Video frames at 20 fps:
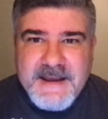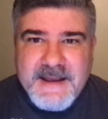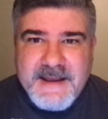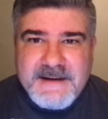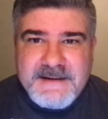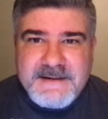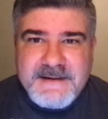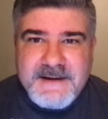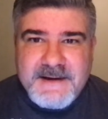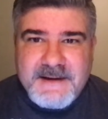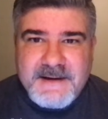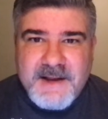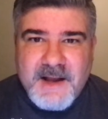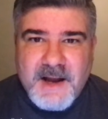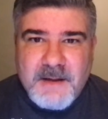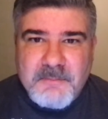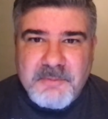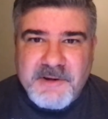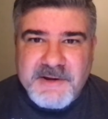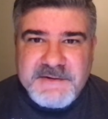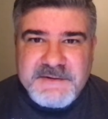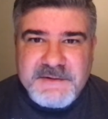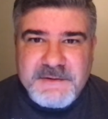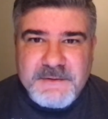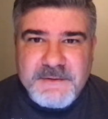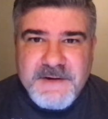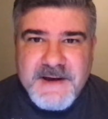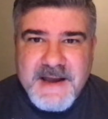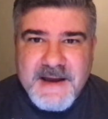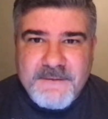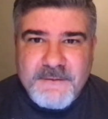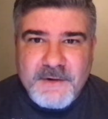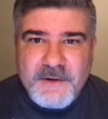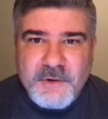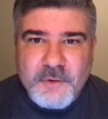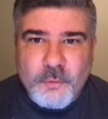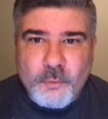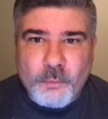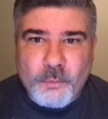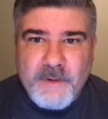And God bless you. Have a
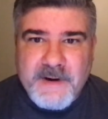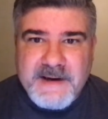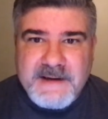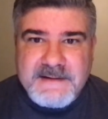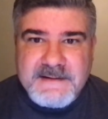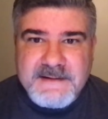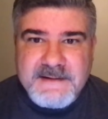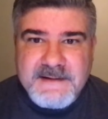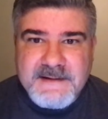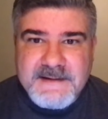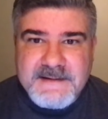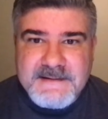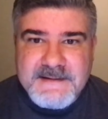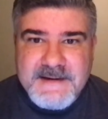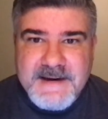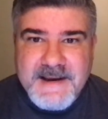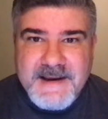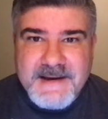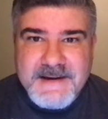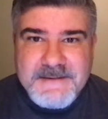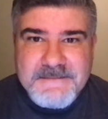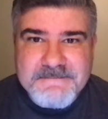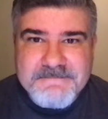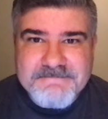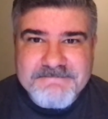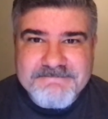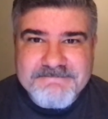great day.